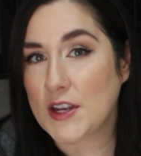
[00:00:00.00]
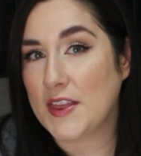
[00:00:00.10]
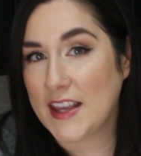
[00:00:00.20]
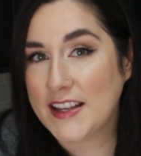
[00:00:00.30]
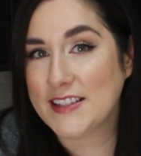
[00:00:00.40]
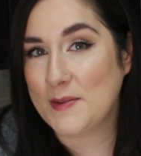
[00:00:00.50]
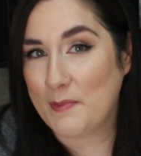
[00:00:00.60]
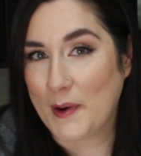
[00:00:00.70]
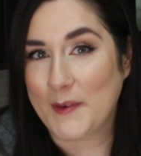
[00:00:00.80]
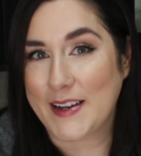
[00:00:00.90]
I think is a
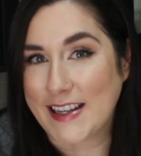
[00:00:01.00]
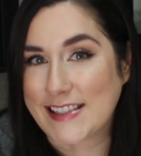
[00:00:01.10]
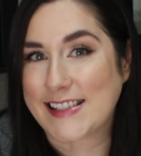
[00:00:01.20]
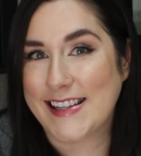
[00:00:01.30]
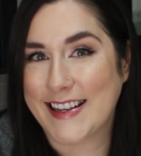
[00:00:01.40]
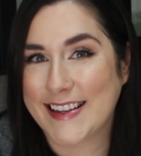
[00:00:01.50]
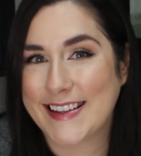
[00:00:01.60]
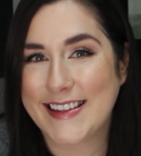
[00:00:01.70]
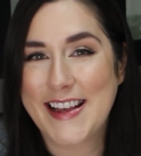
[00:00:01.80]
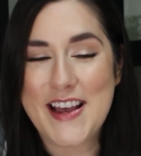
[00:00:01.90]
bonus.
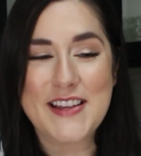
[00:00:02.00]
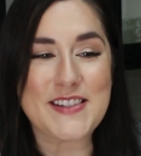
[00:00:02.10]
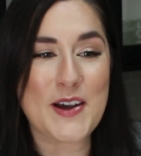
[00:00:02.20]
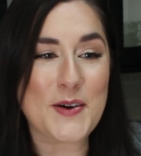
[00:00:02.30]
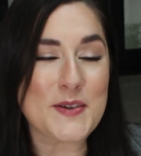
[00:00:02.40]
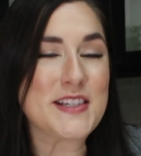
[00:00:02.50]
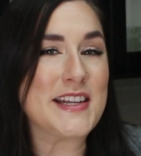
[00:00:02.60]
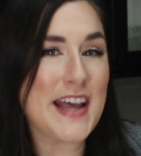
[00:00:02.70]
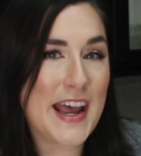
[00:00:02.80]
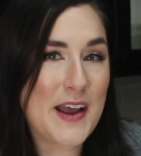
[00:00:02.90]
So
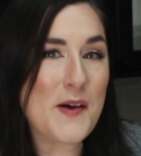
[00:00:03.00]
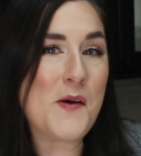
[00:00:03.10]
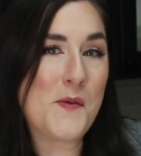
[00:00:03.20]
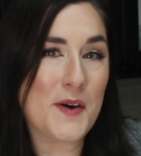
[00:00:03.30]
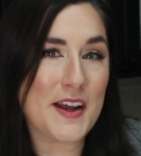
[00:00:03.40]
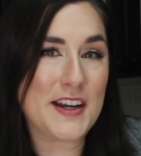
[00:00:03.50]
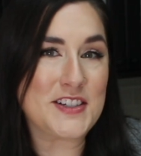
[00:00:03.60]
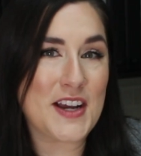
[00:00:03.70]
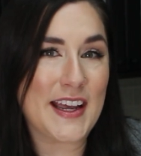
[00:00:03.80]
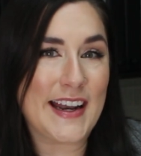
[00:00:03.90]
today we're gonna
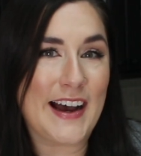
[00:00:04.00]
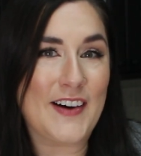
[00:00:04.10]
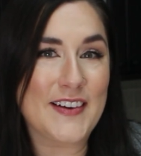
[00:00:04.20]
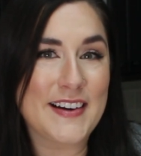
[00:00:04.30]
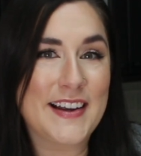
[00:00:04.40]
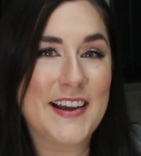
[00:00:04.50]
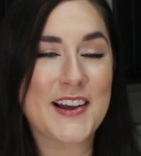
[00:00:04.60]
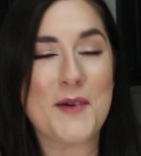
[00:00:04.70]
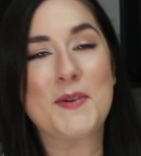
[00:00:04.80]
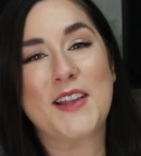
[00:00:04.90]
check it out.
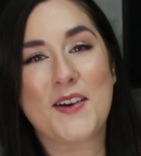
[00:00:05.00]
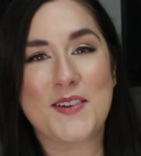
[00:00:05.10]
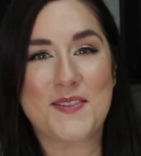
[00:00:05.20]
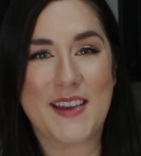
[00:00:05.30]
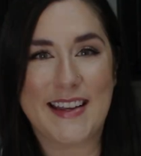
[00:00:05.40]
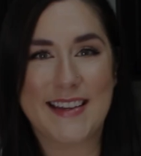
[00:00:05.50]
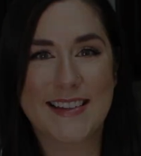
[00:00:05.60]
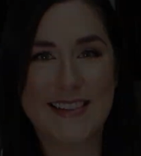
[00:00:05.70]
Come along with me.